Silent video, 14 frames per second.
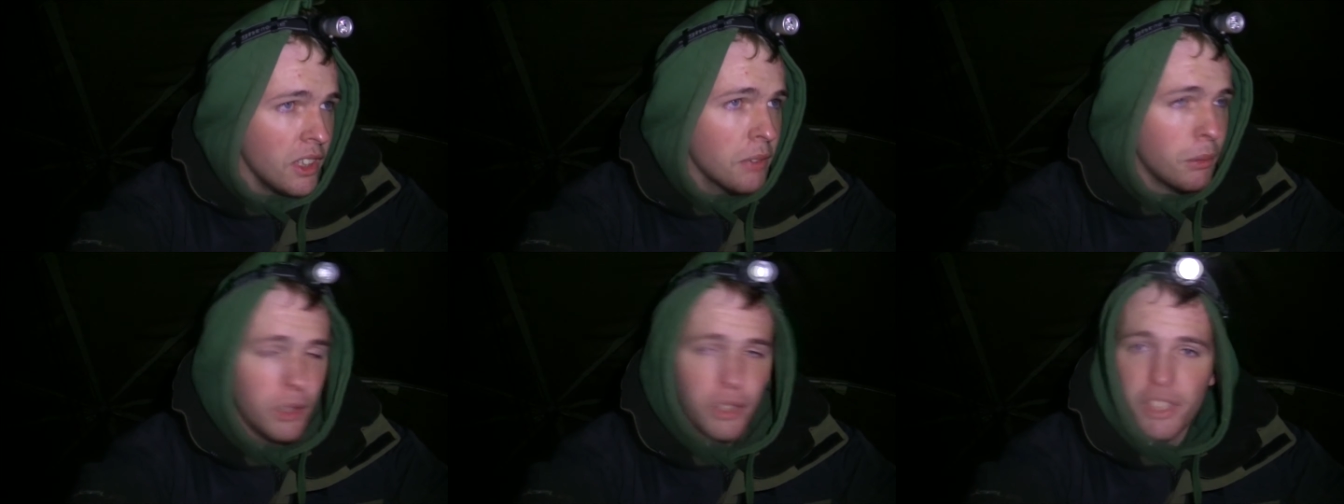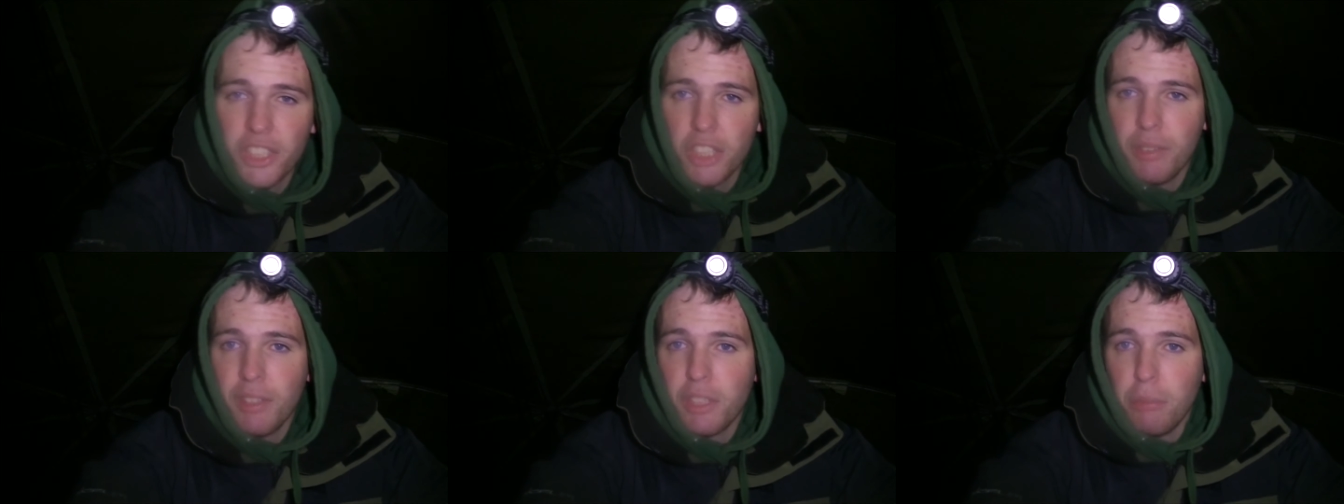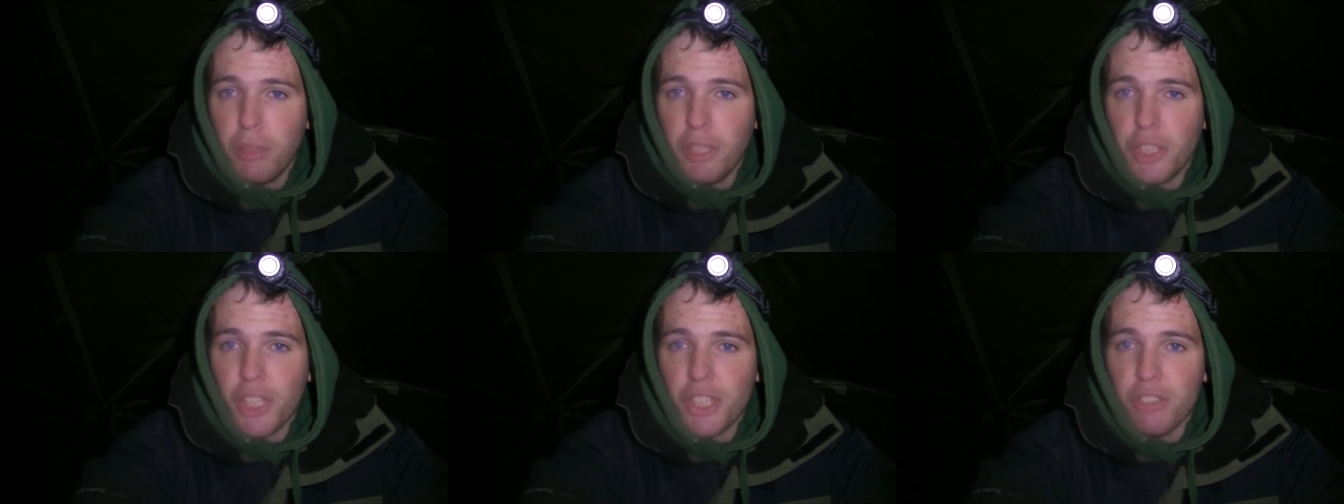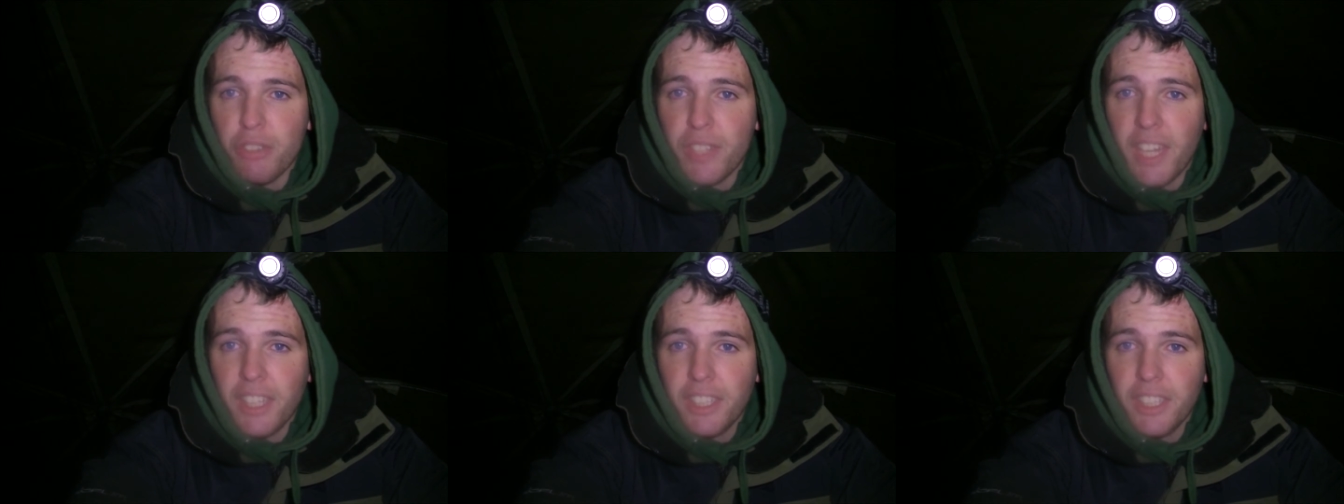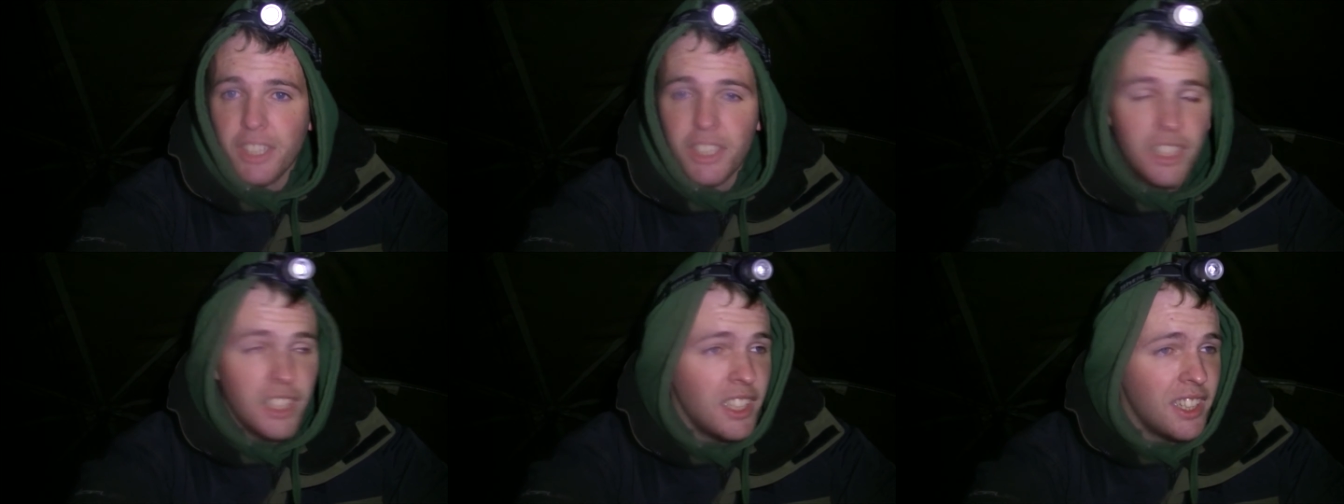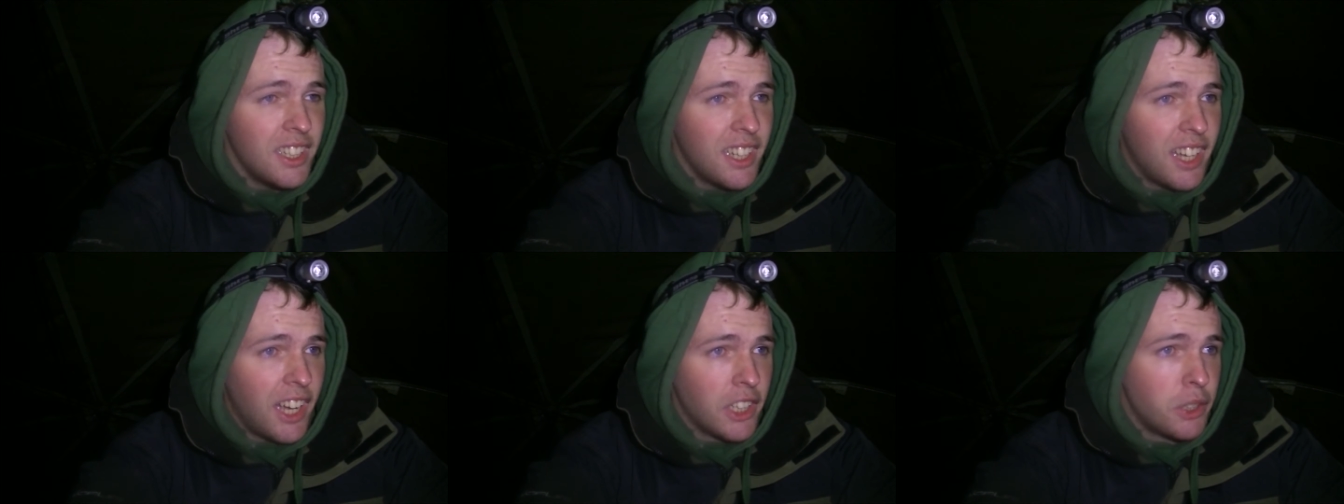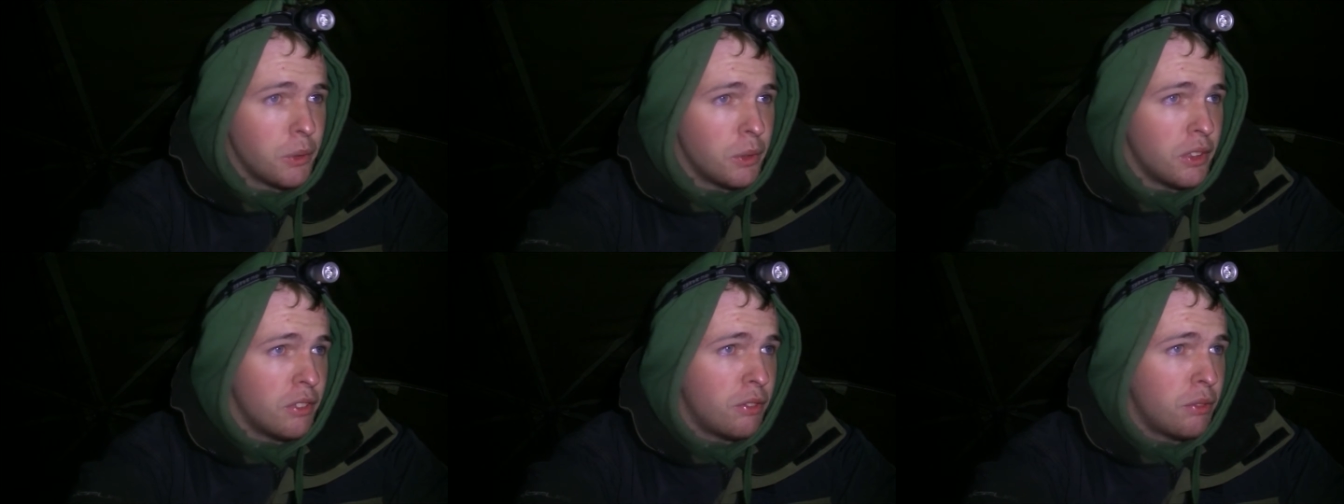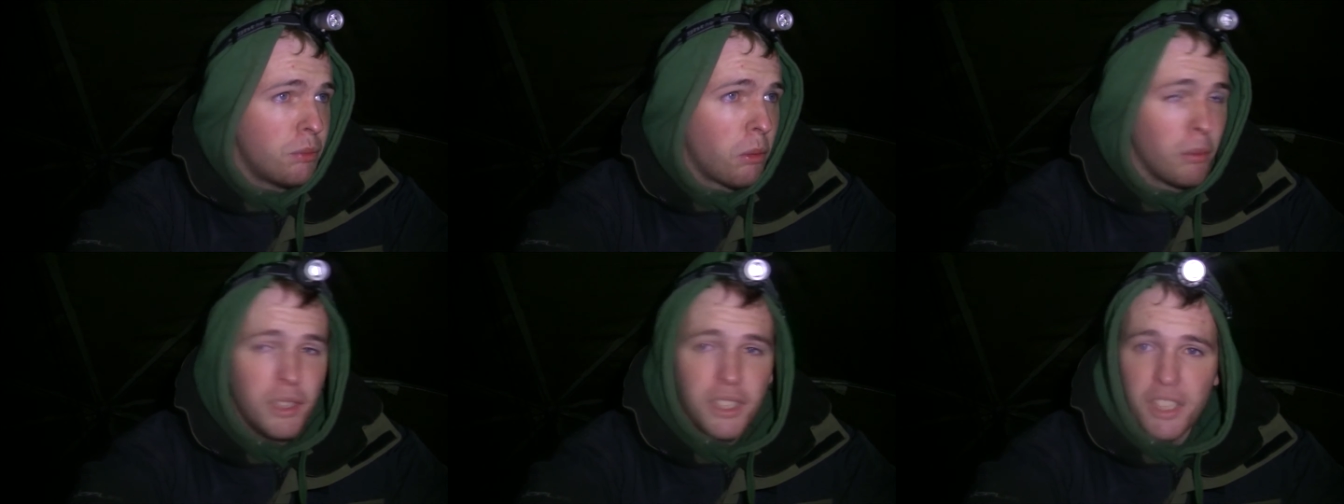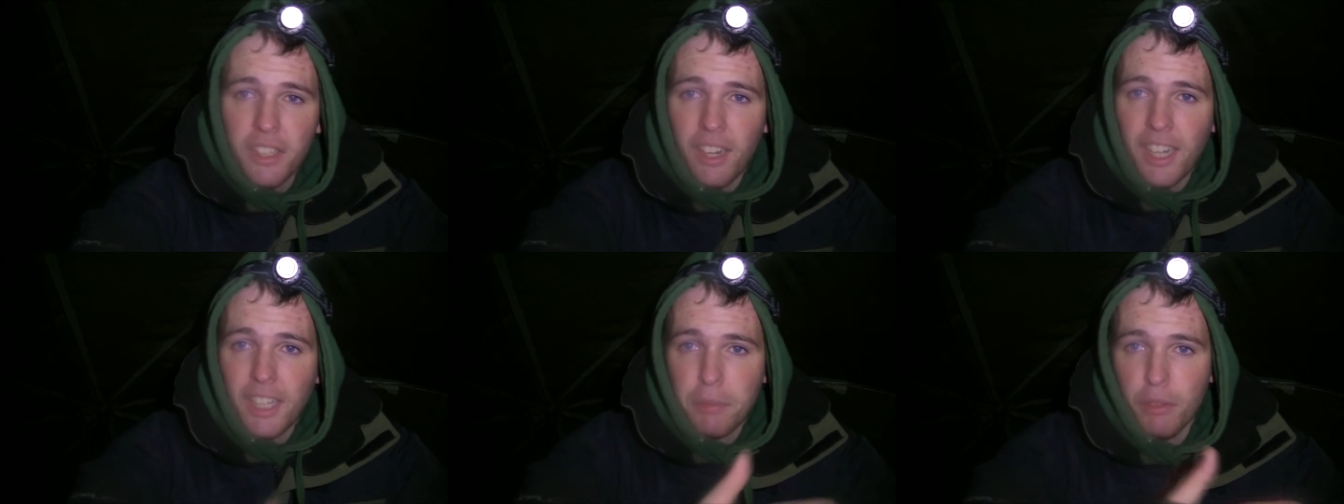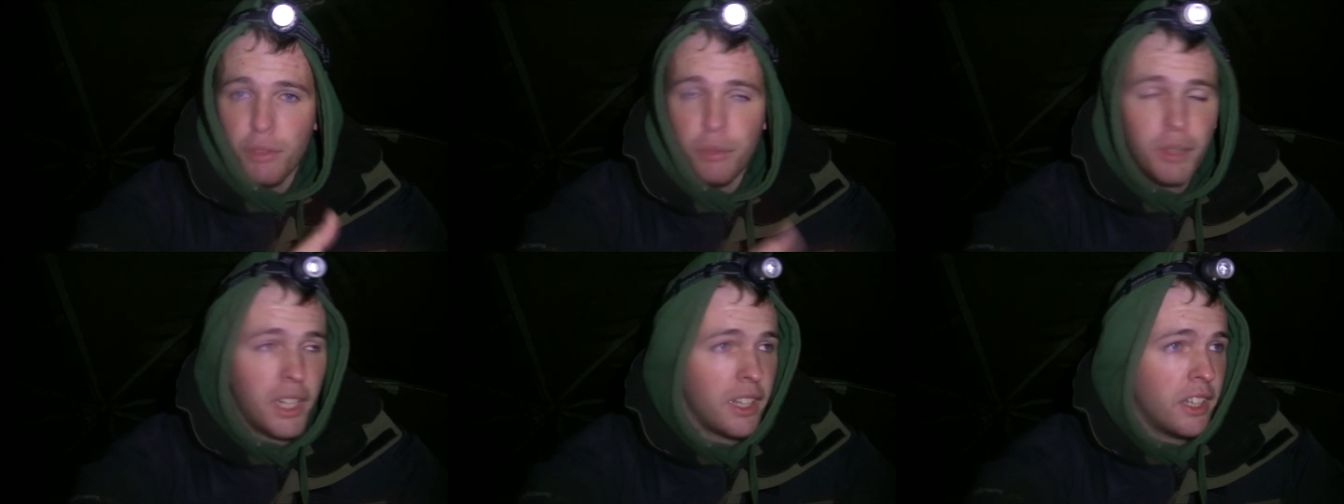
But this time I had a complete change of tactics. As you would have probably seen in the last bit of update that I